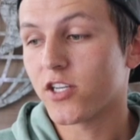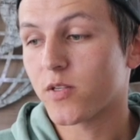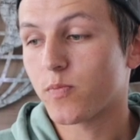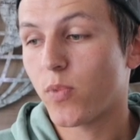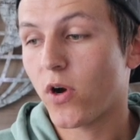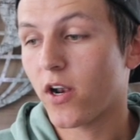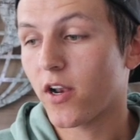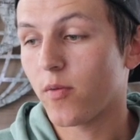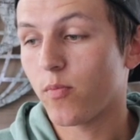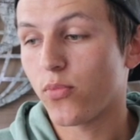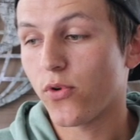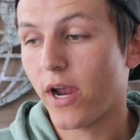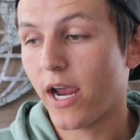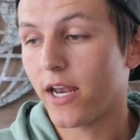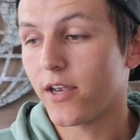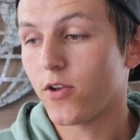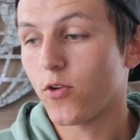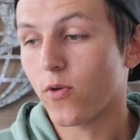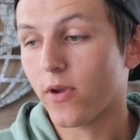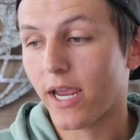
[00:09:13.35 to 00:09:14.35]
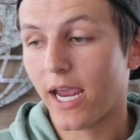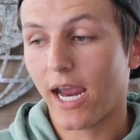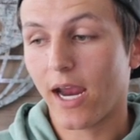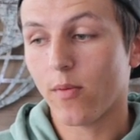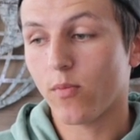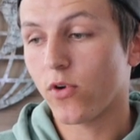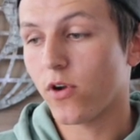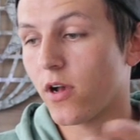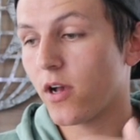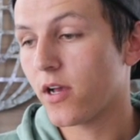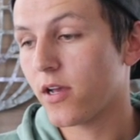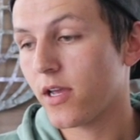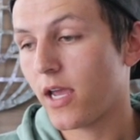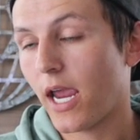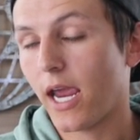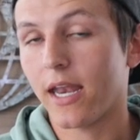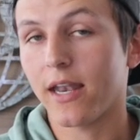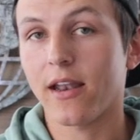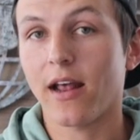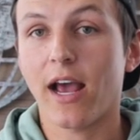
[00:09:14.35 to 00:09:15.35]
just bought a brand new camera,
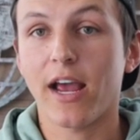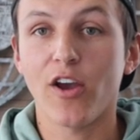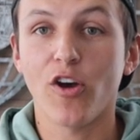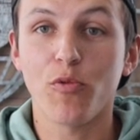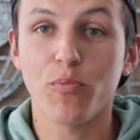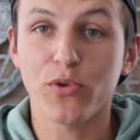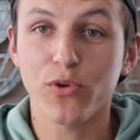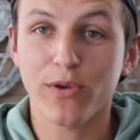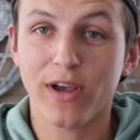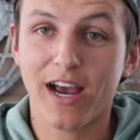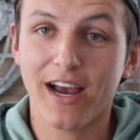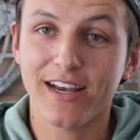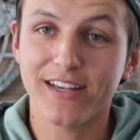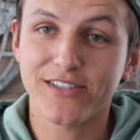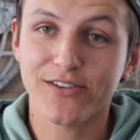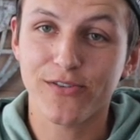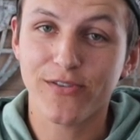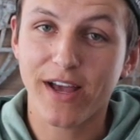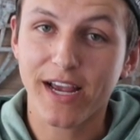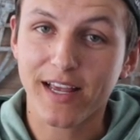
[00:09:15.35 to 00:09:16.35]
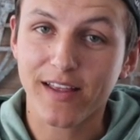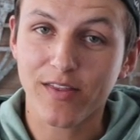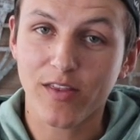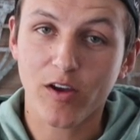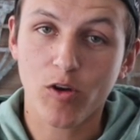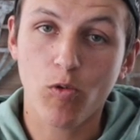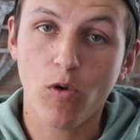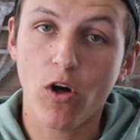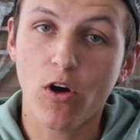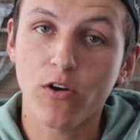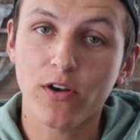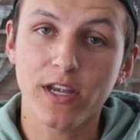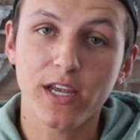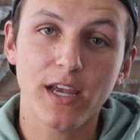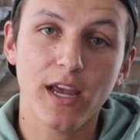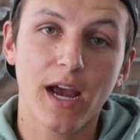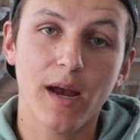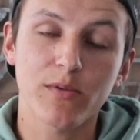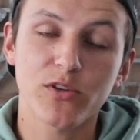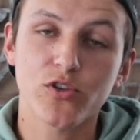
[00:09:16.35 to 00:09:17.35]
and I hope you guys are liking the
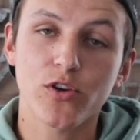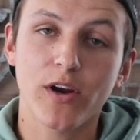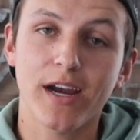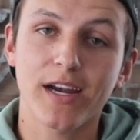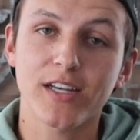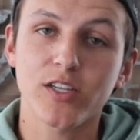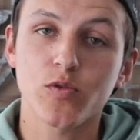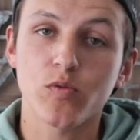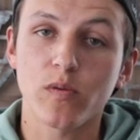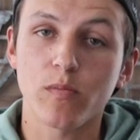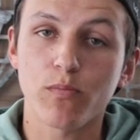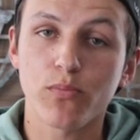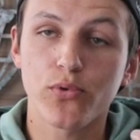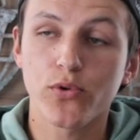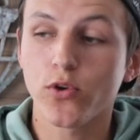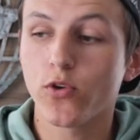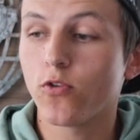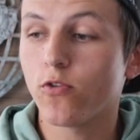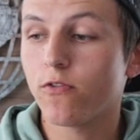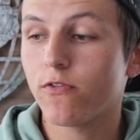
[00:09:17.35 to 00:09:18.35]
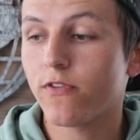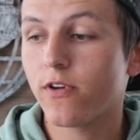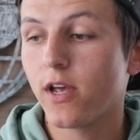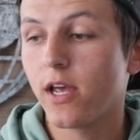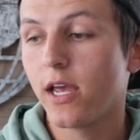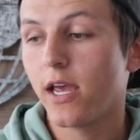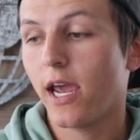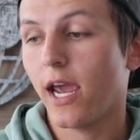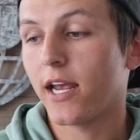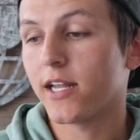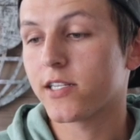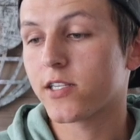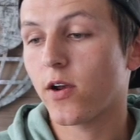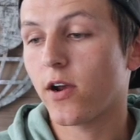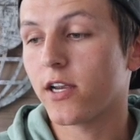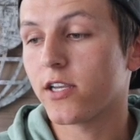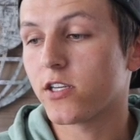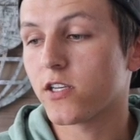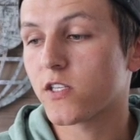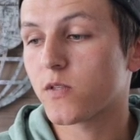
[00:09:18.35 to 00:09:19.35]
quality. I'm trying to improve, and so
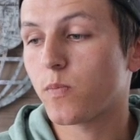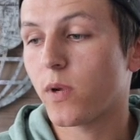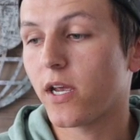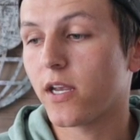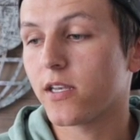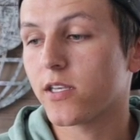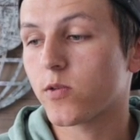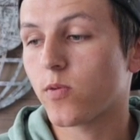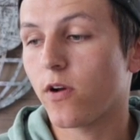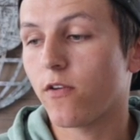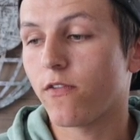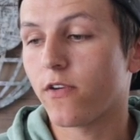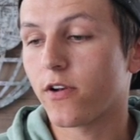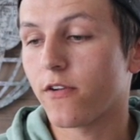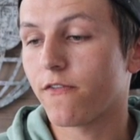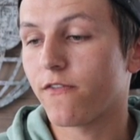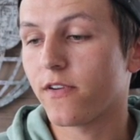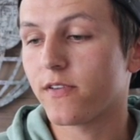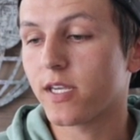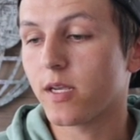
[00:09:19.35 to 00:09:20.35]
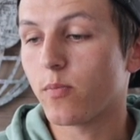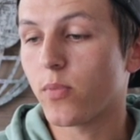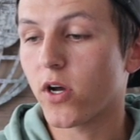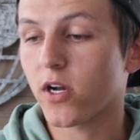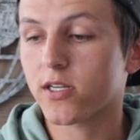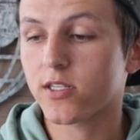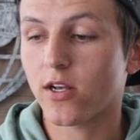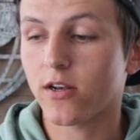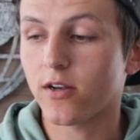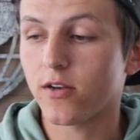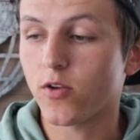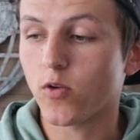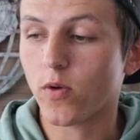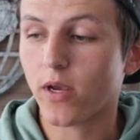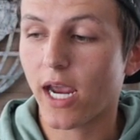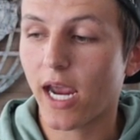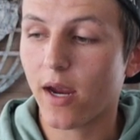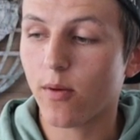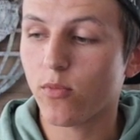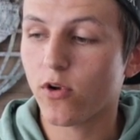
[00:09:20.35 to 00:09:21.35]
I just spent twelve hundred fifty bucks on a new
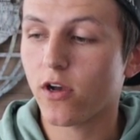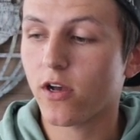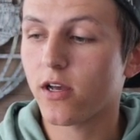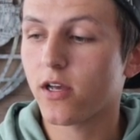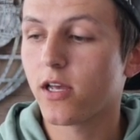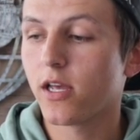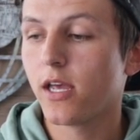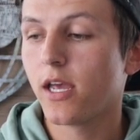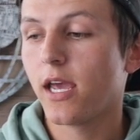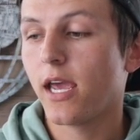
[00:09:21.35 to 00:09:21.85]
camera